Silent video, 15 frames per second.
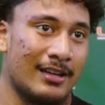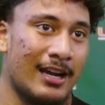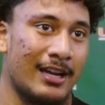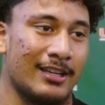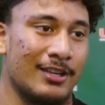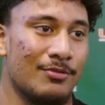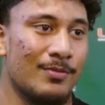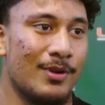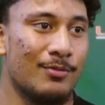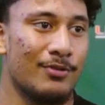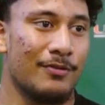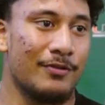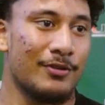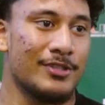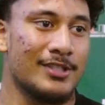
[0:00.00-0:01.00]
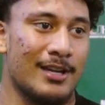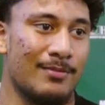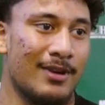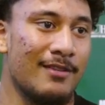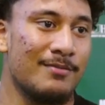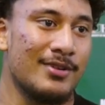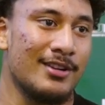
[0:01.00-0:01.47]
I can remember the first
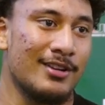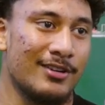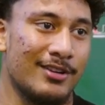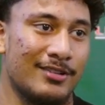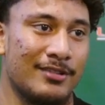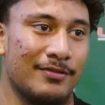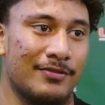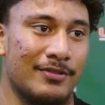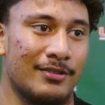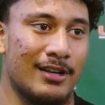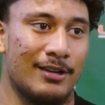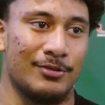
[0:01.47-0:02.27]
time I've been on the field.